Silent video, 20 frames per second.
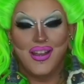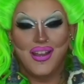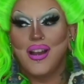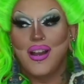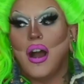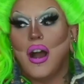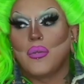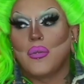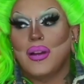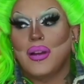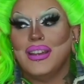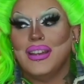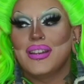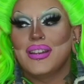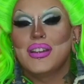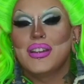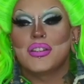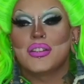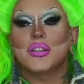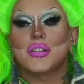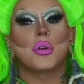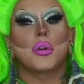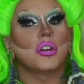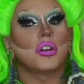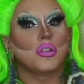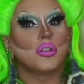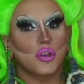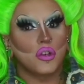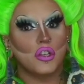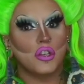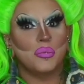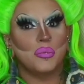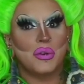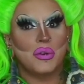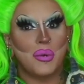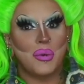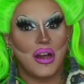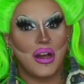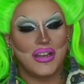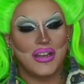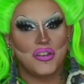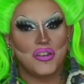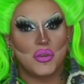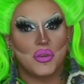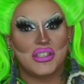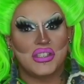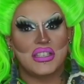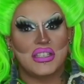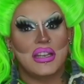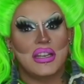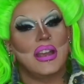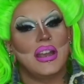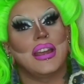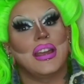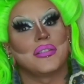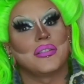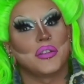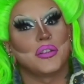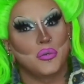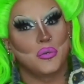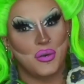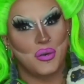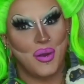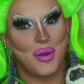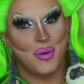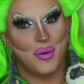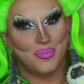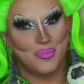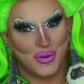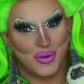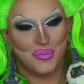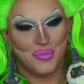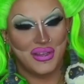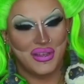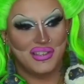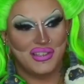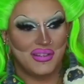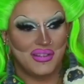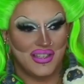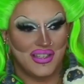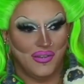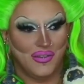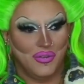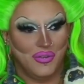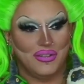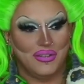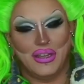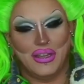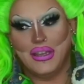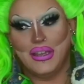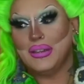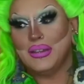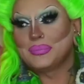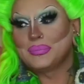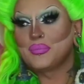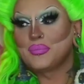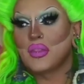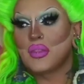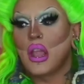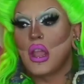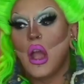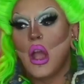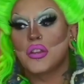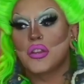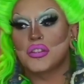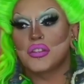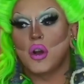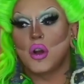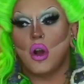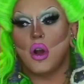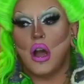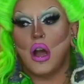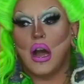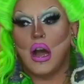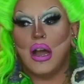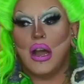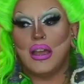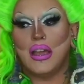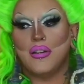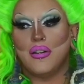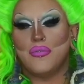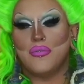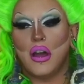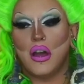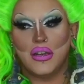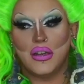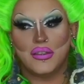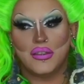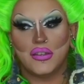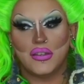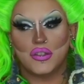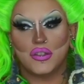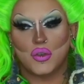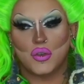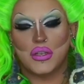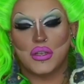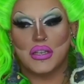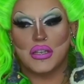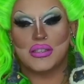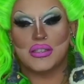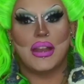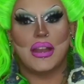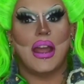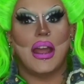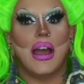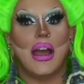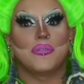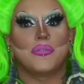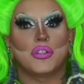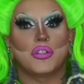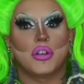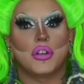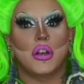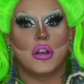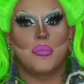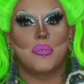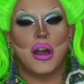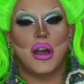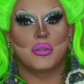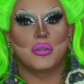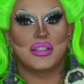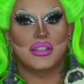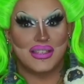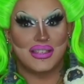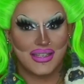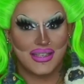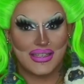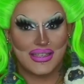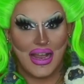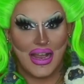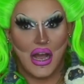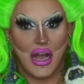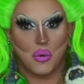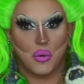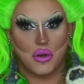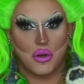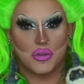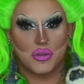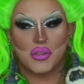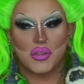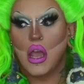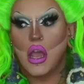Alright, so we're going to learn a little bit about honey trees today and a little bit about Burmy specifically. So I have honeyed these trees, and after about 6 hours,